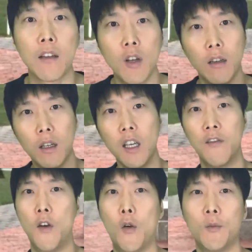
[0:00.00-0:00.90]
you are looking
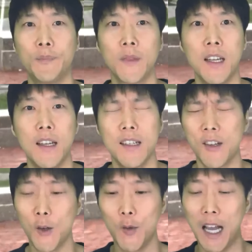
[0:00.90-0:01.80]
for.
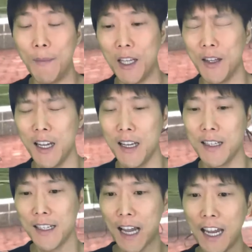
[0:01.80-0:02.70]
So I mean,
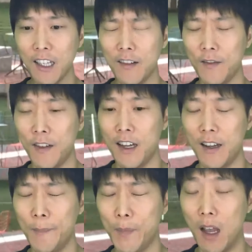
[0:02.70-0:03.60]
this kind of
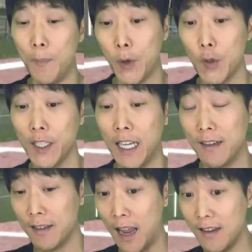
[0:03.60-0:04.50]
approach
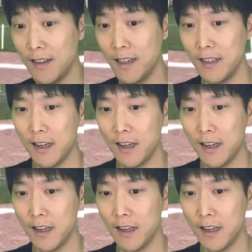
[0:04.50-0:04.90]
and stance is